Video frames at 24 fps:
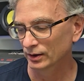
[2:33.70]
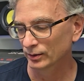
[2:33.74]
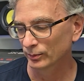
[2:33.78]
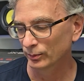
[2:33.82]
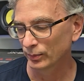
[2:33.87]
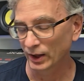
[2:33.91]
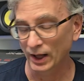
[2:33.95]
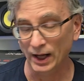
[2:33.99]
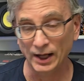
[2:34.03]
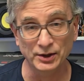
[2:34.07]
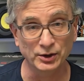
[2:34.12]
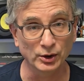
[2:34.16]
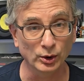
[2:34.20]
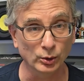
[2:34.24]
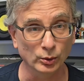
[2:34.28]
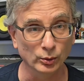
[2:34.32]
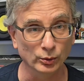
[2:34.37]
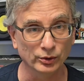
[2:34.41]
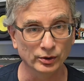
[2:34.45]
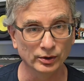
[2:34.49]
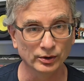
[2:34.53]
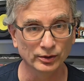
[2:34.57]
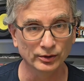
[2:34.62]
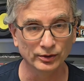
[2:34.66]
but I
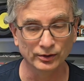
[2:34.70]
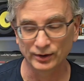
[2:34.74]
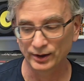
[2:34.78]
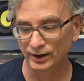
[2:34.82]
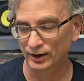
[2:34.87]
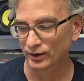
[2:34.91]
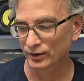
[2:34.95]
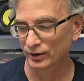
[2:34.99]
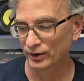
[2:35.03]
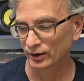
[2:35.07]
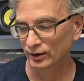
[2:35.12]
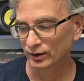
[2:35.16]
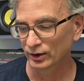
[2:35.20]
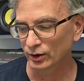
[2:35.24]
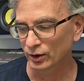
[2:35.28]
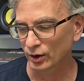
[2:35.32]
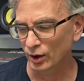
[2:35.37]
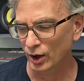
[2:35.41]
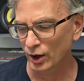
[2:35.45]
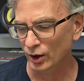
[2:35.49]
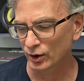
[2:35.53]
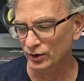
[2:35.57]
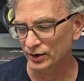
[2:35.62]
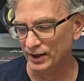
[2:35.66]
don't. They're a little
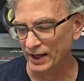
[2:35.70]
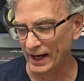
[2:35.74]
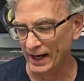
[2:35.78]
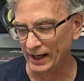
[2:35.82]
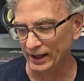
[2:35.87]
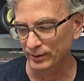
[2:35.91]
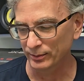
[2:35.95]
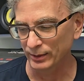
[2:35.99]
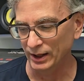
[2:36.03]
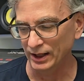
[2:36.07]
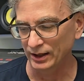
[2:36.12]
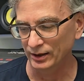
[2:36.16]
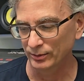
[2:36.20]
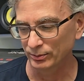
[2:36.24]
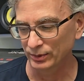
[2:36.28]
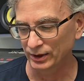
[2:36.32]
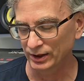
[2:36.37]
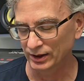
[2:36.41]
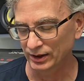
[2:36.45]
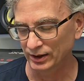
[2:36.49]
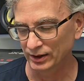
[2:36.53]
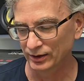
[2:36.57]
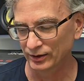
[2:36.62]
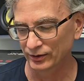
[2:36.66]
hard to animate
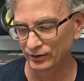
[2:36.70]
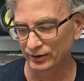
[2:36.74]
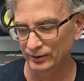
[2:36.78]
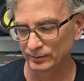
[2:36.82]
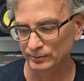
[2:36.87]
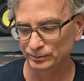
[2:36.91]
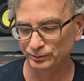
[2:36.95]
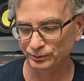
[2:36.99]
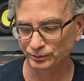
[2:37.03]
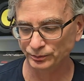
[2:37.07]
because